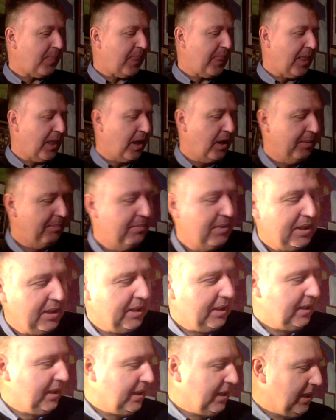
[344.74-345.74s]
The
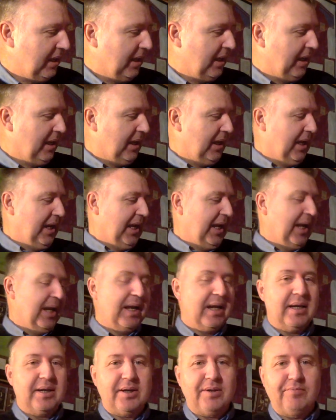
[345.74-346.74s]

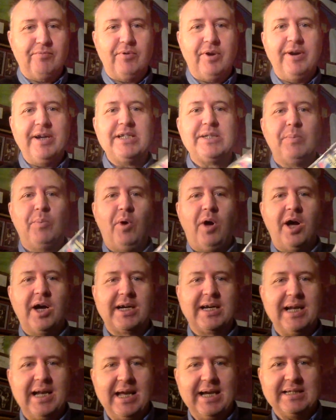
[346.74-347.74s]
reason why I
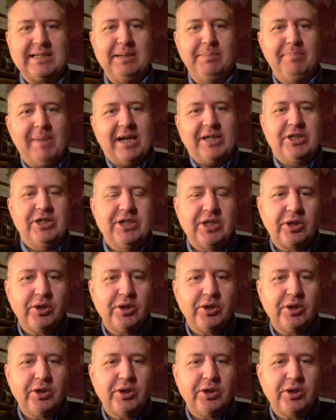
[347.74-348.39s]
collected matches,